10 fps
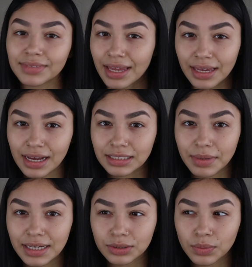the IT
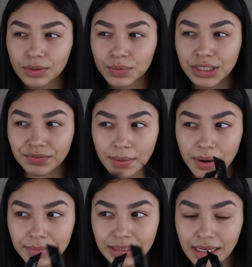Cosmetics one, which if I'm
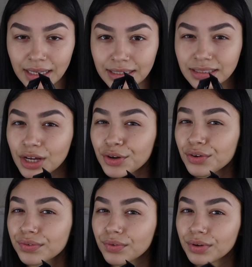not mistaken it's
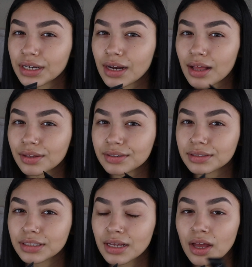under $40,